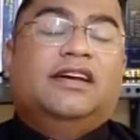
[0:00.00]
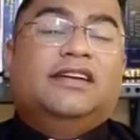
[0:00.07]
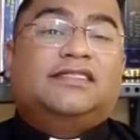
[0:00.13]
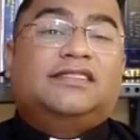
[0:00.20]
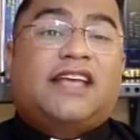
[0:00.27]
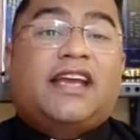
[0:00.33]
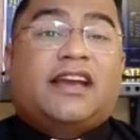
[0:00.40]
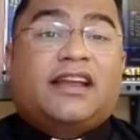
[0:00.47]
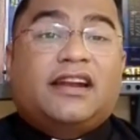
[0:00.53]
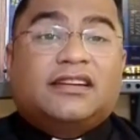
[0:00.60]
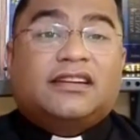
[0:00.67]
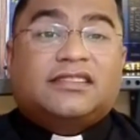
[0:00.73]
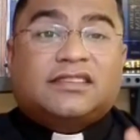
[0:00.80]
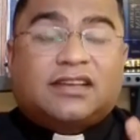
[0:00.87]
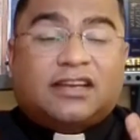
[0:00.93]

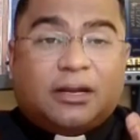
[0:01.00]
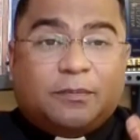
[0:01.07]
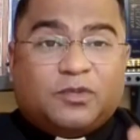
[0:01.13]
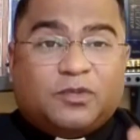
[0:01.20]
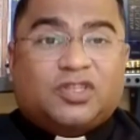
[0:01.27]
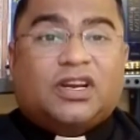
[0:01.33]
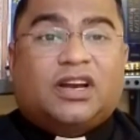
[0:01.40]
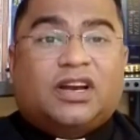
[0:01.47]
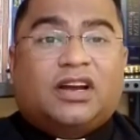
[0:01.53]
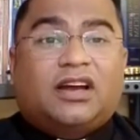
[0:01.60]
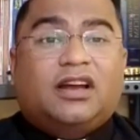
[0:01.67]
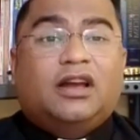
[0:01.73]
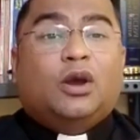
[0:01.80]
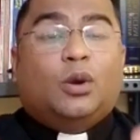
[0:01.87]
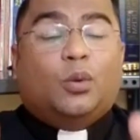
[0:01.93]
Sacred
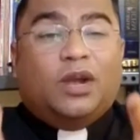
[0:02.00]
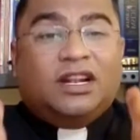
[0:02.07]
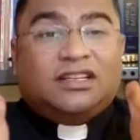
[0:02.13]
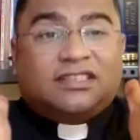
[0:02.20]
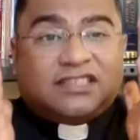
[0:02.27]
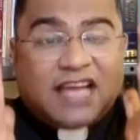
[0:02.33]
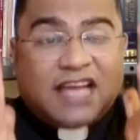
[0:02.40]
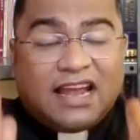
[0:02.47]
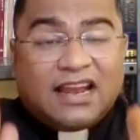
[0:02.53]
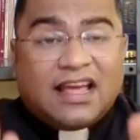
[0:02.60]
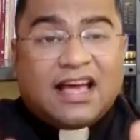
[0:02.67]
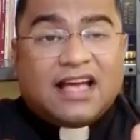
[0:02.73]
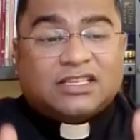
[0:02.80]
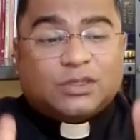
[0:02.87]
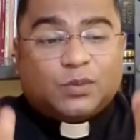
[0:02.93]
scripture will tell
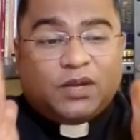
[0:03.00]
us,